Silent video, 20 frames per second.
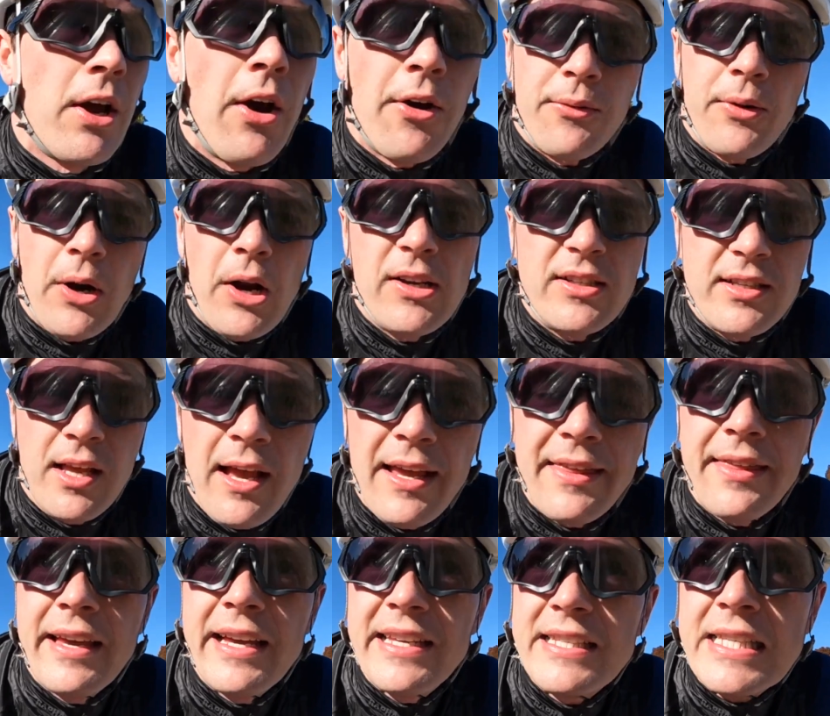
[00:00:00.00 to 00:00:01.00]
on roads
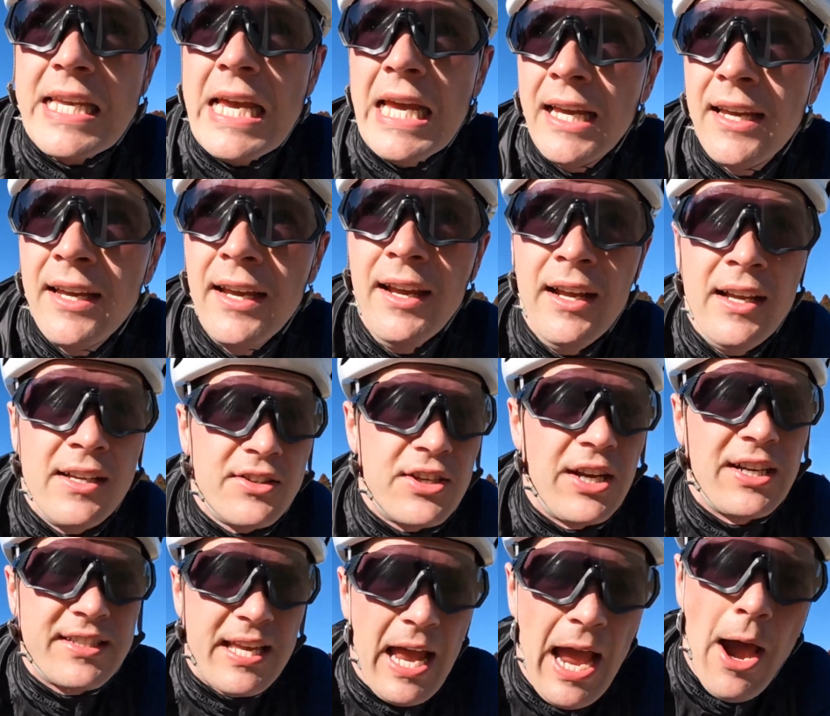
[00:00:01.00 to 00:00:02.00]
like this
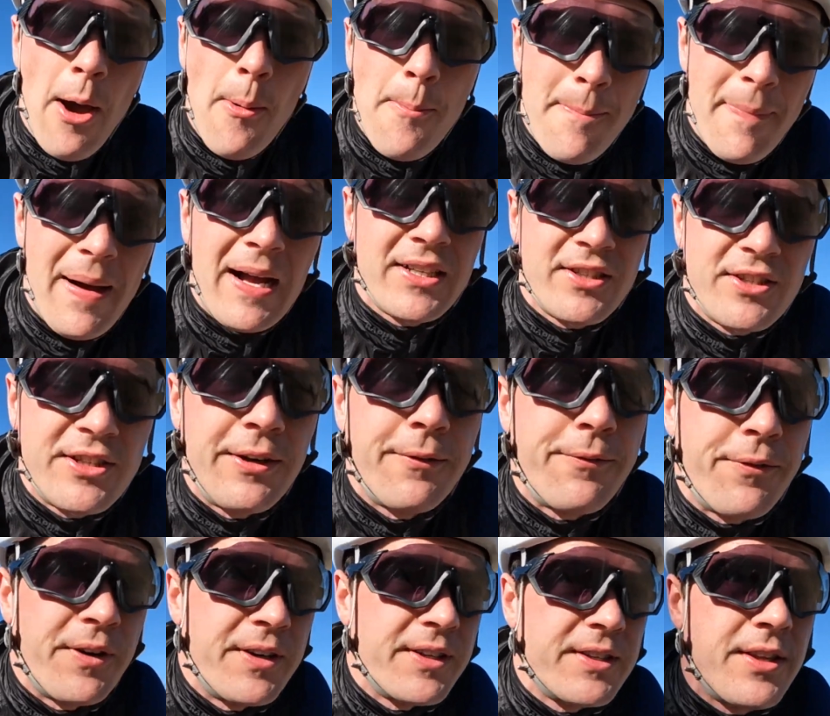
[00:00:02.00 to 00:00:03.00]
just how much
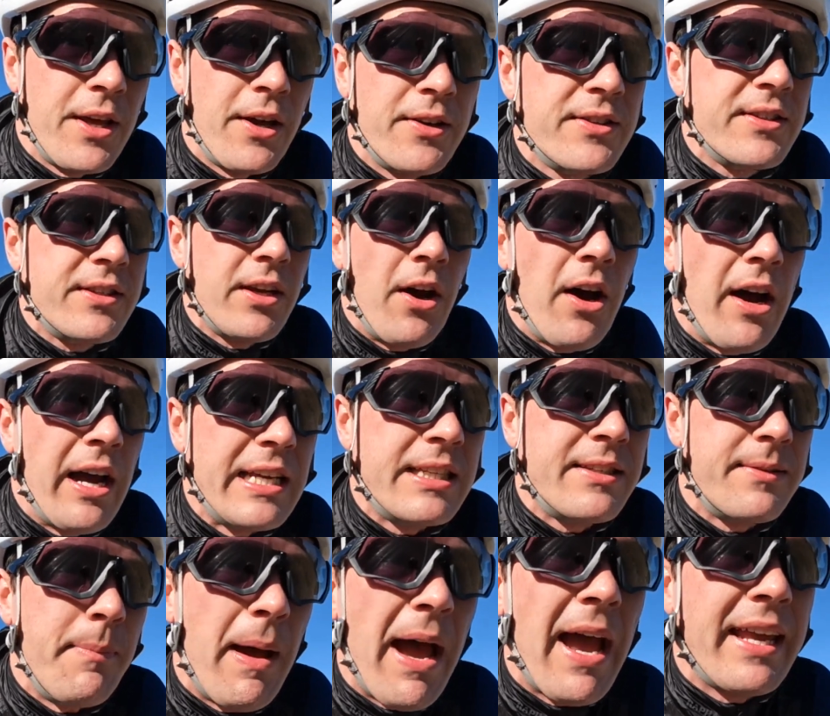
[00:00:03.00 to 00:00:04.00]
difference those
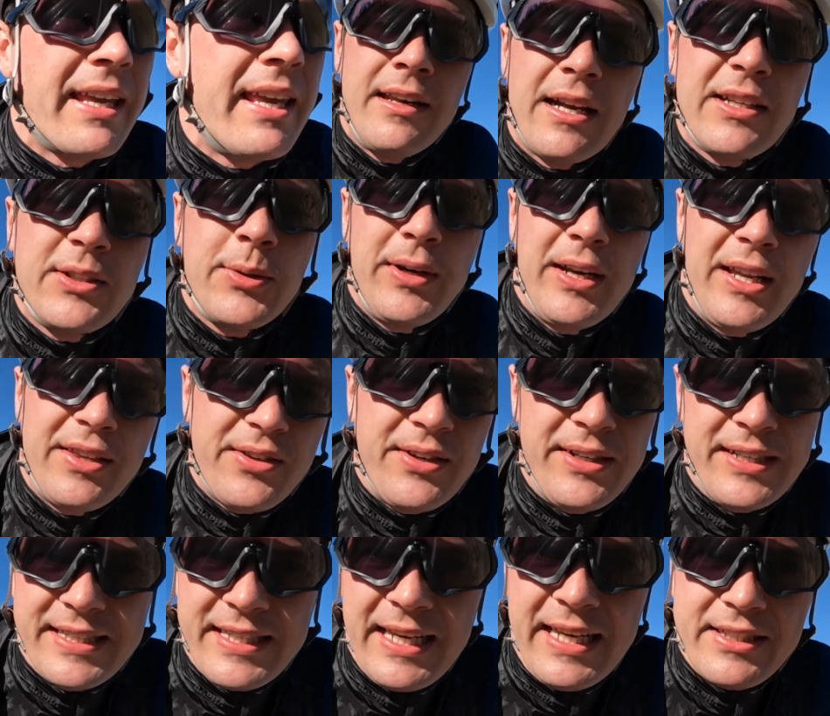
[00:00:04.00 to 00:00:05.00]
tyres make. Now
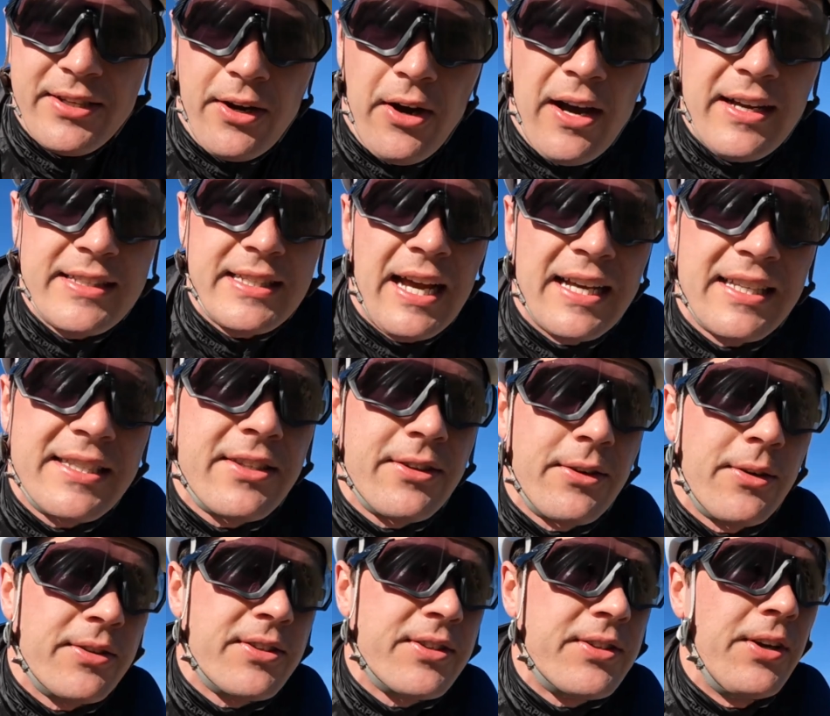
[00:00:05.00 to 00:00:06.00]
23C tyres are
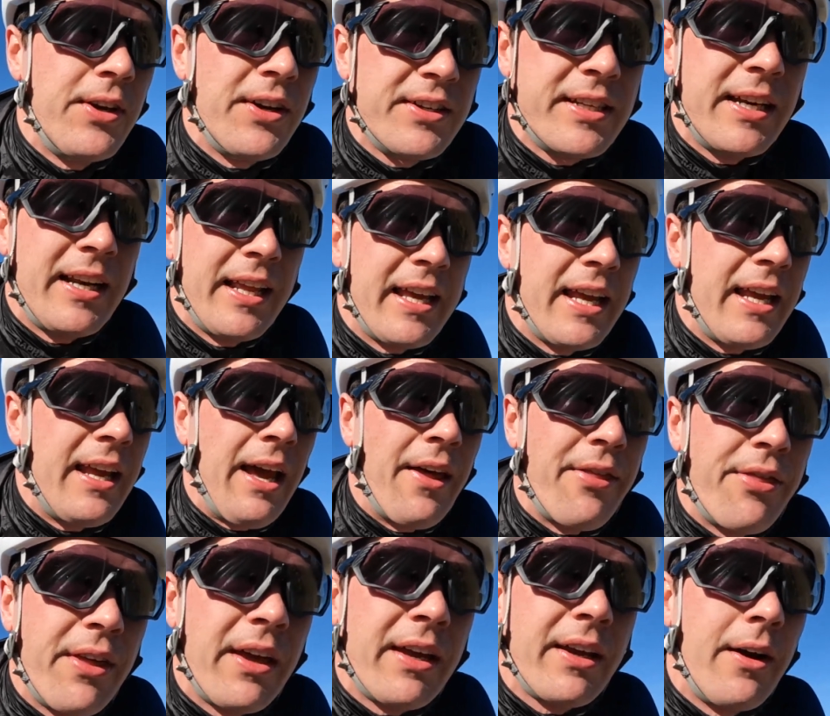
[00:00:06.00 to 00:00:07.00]
certainly a
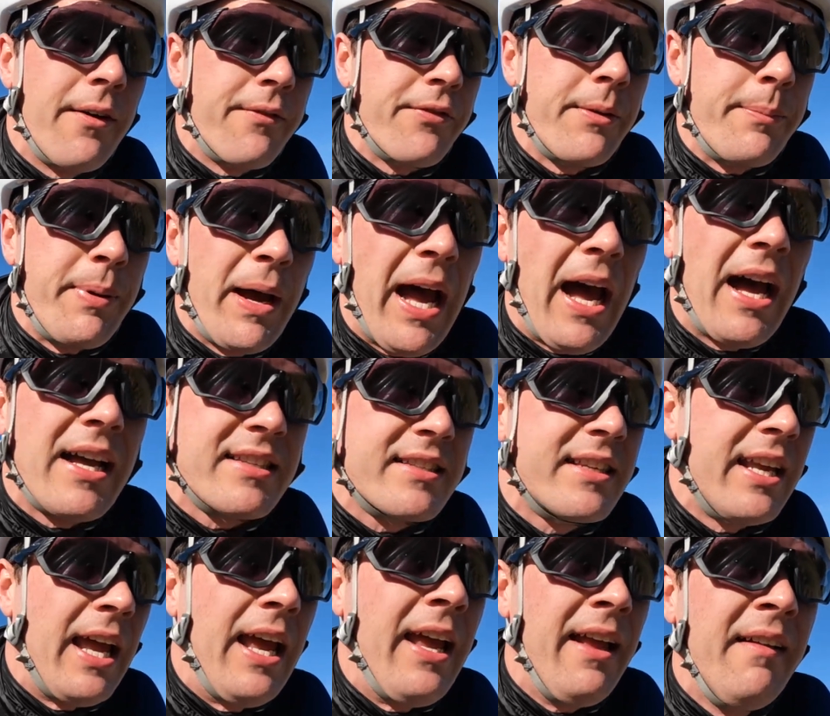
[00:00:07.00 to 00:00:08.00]
thing of the
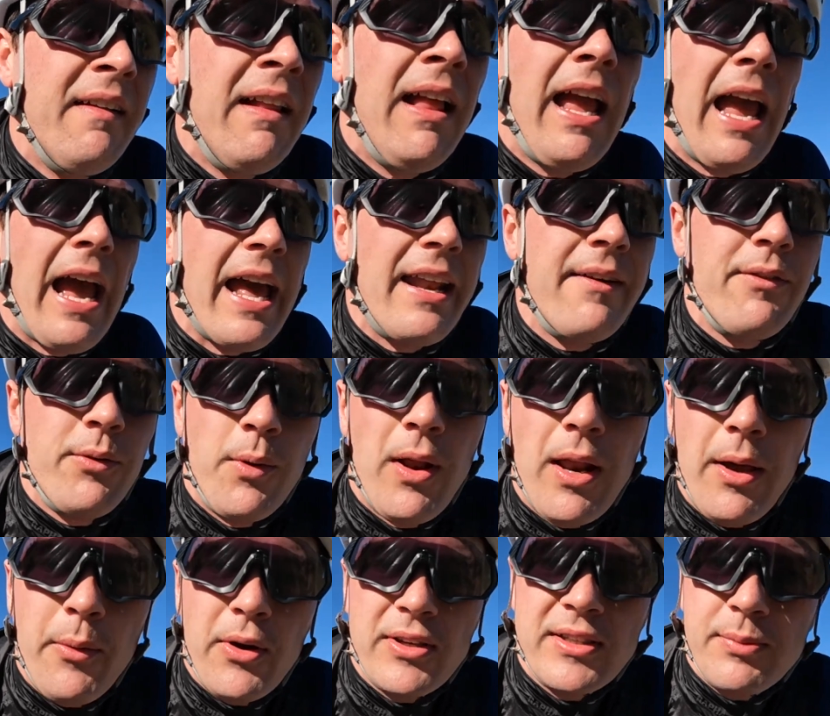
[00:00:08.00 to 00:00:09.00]
past, and even while
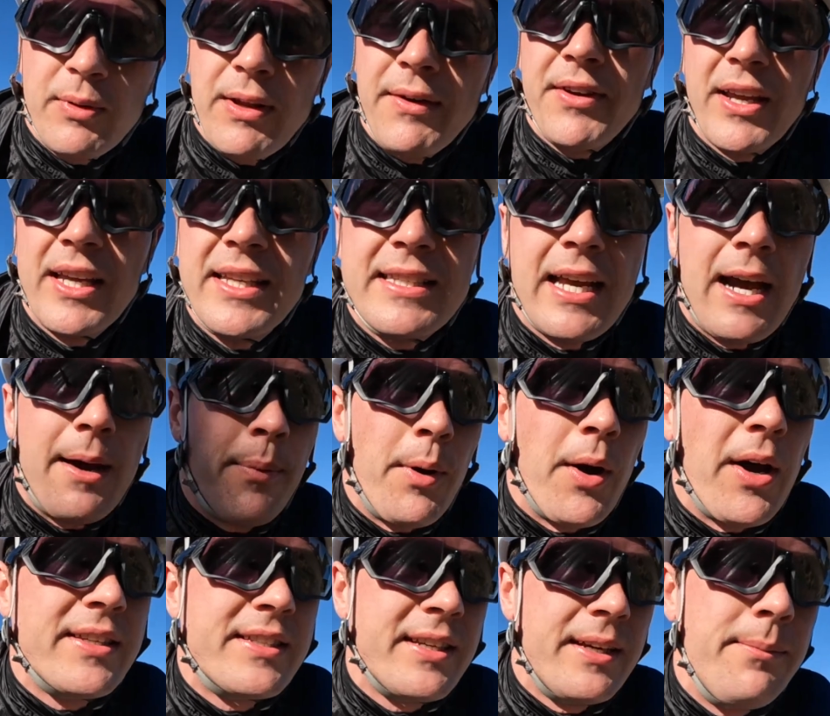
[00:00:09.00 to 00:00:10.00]
I was living in Taupo
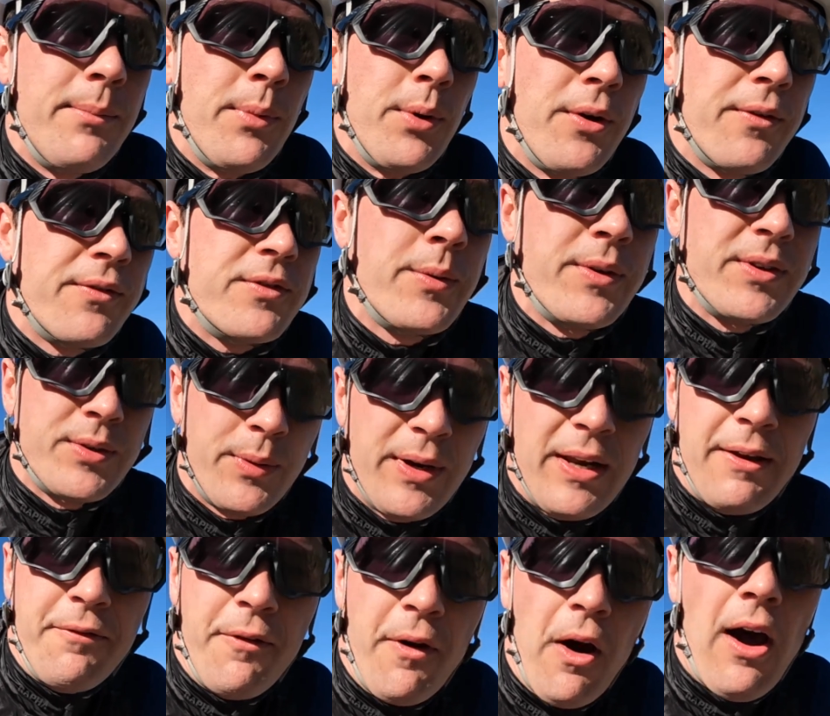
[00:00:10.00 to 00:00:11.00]
I did move to a
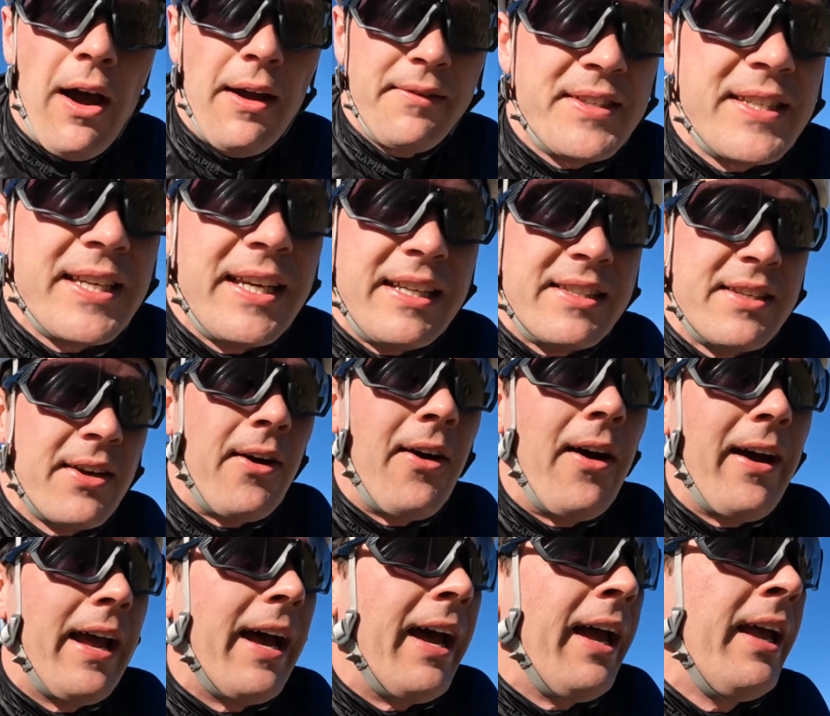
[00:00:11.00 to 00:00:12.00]
25C
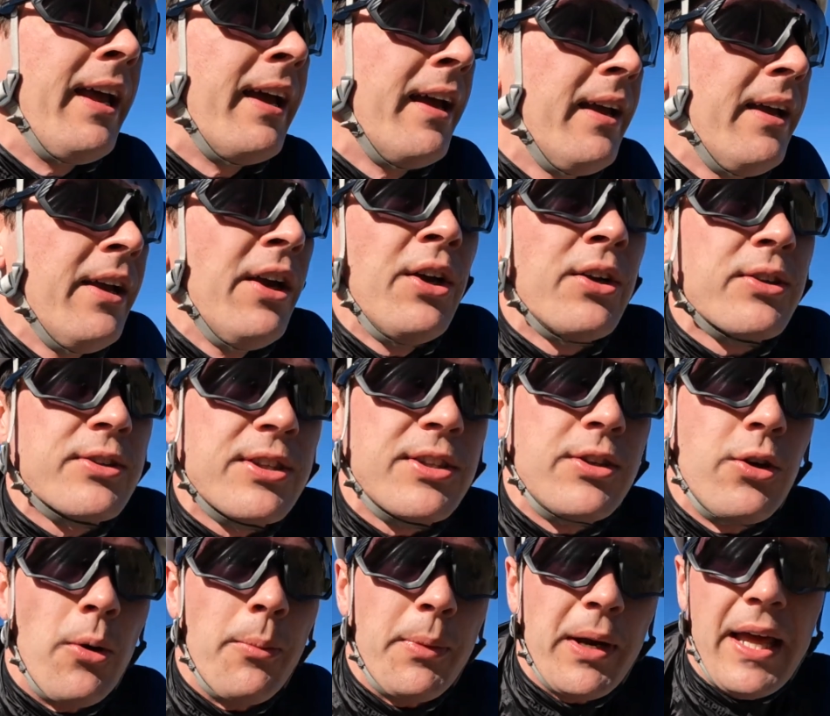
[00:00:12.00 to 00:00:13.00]
tyre, which is
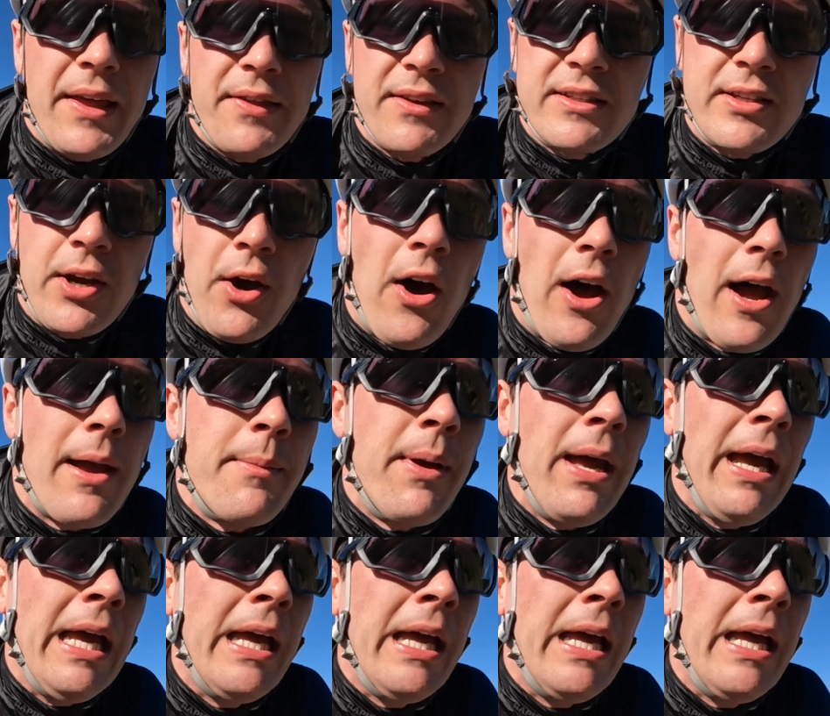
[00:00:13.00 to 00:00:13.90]
normal at the time,